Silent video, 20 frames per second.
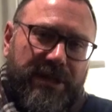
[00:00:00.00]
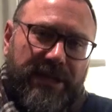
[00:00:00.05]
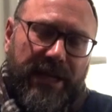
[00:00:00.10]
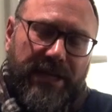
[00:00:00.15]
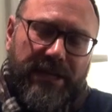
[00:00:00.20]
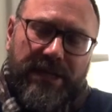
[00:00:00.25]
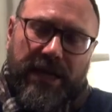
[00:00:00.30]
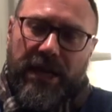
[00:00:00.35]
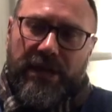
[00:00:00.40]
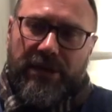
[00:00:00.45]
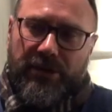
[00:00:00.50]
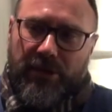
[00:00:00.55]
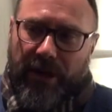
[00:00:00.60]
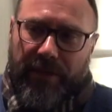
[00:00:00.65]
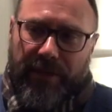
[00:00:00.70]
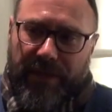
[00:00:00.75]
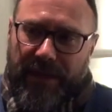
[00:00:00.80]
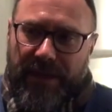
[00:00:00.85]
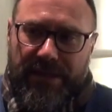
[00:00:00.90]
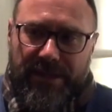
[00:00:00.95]
the S. So
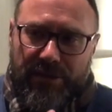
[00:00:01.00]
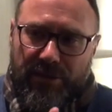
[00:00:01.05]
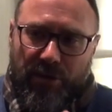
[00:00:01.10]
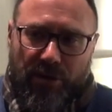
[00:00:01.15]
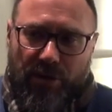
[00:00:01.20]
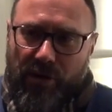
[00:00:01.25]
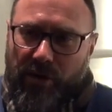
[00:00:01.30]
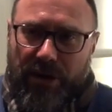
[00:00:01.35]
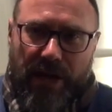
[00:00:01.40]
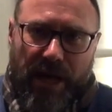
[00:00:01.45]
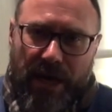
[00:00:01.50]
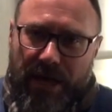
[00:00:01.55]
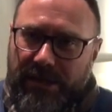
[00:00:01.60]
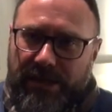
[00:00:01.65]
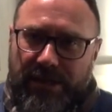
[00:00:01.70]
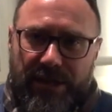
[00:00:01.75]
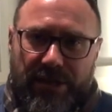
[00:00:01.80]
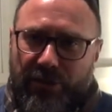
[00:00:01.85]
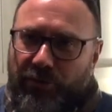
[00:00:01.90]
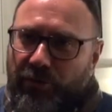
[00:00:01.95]
I think the
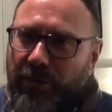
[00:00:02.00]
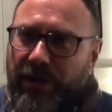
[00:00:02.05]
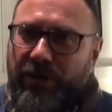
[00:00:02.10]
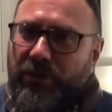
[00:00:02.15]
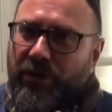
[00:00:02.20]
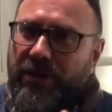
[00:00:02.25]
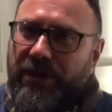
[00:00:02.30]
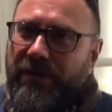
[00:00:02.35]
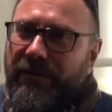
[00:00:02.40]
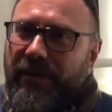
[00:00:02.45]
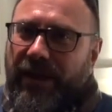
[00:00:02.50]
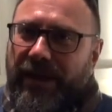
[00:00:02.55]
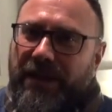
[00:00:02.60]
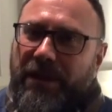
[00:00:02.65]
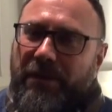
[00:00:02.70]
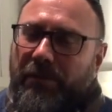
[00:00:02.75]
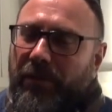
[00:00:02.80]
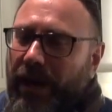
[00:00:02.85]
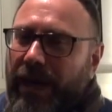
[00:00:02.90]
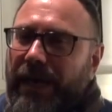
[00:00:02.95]
Cornas is really the
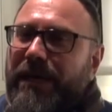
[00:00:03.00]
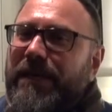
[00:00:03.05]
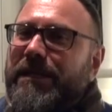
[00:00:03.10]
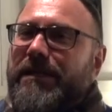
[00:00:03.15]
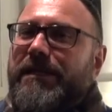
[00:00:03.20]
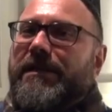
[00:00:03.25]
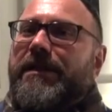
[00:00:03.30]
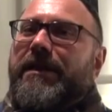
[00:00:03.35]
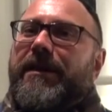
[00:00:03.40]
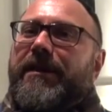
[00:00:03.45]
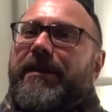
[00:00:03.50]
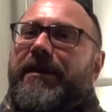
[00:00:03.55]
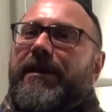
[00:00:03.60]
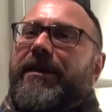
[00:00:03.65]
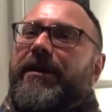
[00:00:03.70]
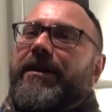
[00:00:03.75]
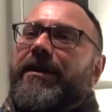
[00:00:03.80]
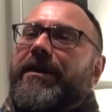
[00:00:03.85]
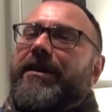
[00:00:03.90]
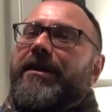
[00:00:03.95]
dividing place.
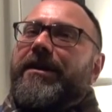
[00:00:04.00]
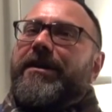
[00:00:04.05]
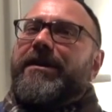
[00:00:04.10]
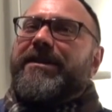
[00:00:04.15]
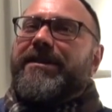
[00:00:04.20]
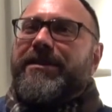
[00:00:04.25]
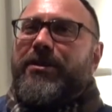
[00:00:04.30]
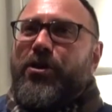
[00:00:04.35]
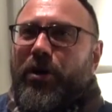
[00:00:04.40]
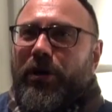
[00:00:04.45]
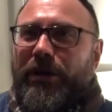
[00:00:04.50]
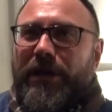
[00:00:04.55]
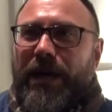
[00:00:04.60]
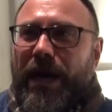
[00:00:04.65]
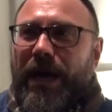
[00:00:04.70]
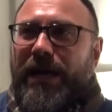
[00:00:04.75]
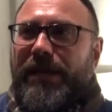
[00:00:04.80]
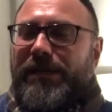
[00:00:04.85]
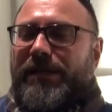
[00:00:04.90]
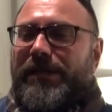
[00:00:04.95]

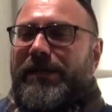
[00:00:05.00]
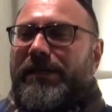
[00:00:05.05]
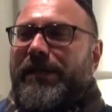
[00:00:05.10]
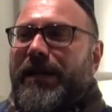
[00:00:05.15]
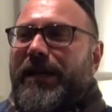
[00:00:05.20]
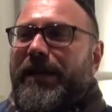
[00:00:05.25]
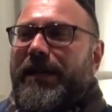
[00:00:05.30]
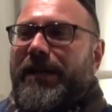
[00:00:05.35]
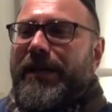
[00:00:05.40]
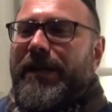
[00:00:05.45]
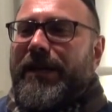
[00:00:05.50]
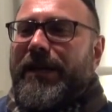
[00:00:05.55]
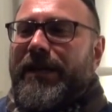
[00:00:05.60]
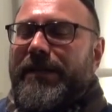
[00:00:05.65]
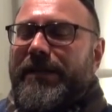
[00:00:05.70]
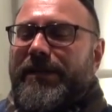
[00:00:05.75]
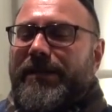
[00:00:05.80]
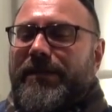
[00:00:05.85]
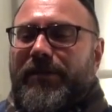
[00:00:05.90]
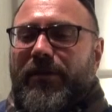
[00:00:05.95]
Cornas
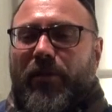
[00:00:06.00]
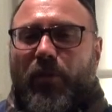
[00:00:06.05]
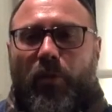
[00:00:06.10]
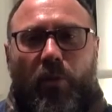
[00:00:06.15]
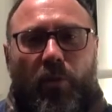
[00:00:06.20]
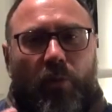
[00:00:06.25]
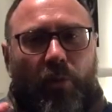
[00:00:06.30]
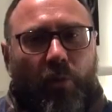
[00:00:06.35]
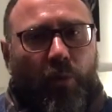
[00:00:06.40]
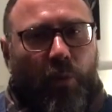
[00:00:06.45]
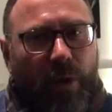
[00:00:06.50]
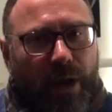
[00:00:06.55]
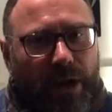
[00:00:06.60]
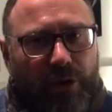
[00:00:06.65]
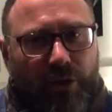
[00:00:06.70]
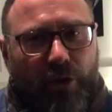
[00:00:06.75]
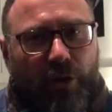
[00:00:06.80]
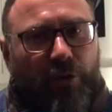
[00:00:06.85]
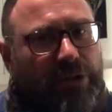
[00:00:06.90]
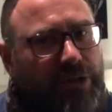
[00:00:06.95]
is well
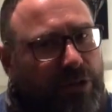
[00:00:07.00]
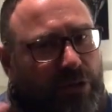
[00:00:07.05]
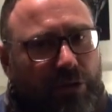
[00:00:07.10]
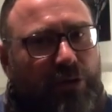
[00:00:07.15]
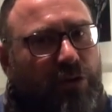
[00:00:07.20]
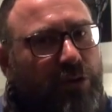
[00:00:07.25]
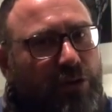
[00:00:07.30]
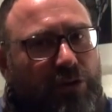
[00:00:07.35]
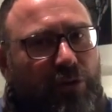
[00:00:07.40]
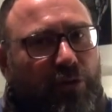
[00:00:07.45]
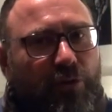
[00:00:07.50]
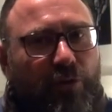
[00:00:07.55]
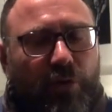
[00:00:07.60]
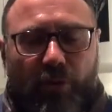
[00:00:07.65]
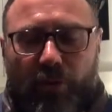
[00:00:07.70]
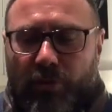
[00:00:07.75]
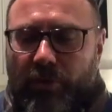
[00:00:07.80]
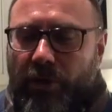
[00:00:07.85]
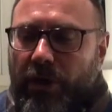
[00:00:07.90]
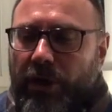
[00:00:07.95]
known in the northern
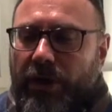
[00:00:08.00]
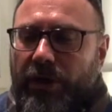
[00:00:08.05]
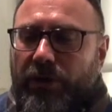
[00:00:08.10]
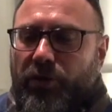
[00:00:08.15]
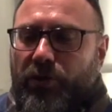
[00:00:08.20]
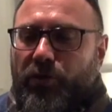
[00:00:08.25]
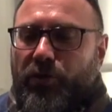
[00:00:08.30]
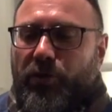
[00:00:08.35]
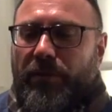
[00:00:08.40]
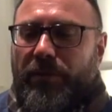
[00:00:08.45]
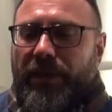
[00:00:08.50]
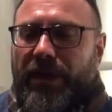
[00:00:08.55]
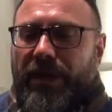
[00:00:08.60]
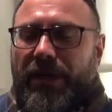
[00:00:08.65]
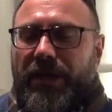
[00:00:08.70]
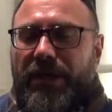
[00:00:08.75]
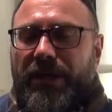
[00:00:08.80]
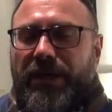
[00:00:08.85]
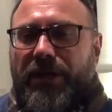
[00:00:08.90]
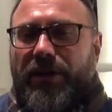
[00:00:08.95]
Rhône to
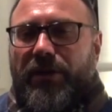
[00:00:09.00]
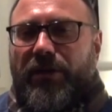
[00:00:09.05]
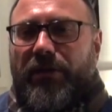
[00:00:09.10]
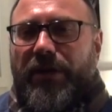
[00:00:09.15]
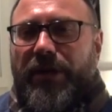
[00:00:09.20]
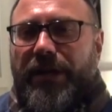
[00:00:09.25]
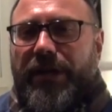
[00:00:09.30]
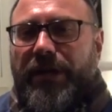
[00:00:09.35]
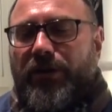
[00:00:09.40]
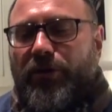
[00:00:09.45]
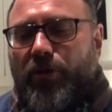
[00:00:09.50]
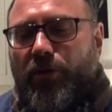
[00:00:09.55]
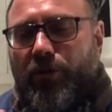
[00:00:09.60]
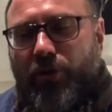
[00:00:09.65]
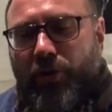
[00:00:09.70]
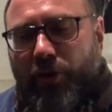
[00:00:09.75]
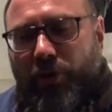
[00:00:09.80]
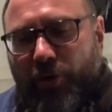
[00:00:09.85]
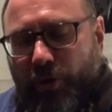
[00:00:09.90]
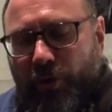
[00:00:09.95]
be
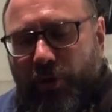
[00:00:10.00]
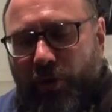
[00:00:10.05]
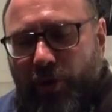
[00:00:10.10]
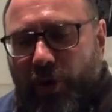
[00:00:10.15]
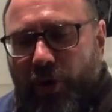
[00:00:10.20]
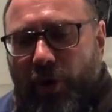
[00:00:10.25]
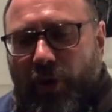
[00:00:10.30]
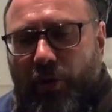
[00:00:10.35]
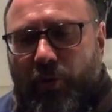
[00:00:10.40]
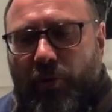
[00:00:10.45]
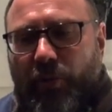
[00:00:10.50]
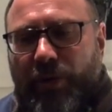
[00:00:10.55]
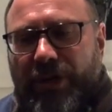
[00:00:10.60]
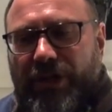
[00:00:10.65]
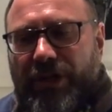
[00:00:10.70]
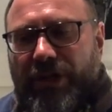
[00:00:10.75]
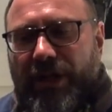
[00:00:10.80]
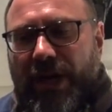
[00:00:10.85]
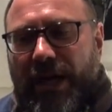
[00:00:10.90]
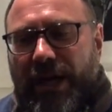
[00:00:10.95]
the cru
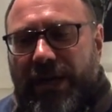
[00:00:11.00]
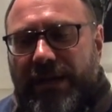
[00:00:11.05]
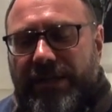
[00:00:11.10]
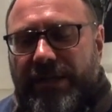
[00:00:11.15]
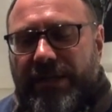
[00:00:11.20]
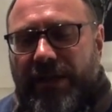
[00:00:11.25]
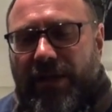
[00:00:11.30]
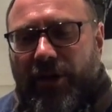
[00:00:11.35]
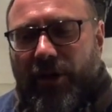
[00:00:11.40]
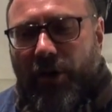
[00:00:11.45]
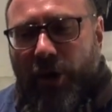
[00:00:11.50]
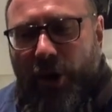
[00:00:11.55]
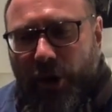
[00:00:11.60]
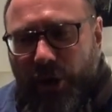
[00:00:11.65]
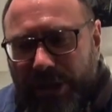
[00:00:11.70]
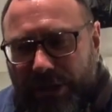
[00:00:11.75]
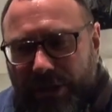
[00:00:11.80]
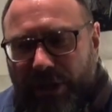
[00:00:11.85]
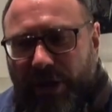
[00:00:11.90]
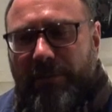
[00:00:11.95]
which has a
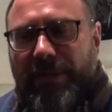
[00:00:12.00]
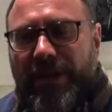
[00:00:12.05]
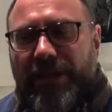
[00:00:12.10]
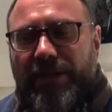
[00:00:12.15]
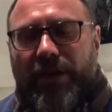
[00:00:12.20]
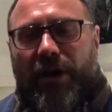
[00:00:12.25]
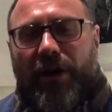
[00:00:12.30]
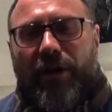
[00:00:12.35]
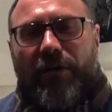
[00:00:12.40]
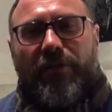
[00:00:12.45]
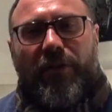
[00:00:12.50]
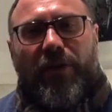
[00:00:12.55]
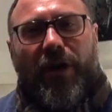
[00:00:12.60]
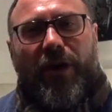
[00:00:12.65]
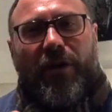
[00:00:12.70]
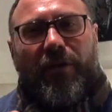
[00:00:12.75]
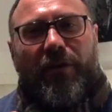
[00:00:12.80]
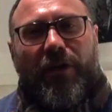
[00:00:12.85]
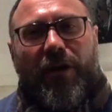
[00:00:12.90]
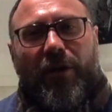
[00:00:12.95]
little bit
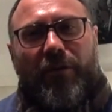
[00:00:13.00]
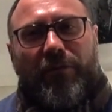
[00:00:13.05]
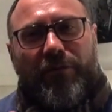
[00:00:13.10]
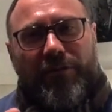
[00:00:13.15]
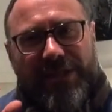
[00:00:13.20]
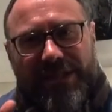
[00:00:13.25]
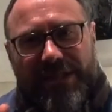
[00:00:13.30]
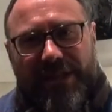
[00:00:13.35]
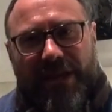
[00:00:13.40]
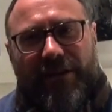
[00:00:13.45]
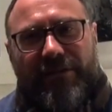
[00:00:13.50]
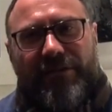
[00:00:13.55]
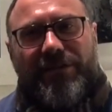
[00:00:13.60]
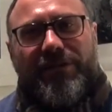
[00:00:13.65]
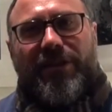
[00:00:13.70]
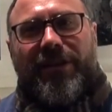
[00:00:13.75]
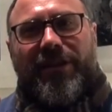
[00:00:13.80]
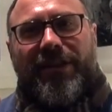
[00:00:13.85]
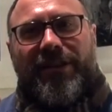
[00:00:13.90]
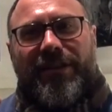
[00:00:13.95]
of a
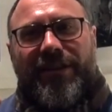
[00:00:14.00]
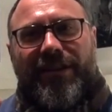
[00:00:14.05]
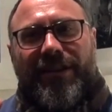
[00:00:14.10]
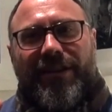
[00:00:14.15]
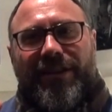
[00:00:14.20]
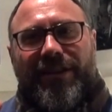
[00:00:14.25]
southern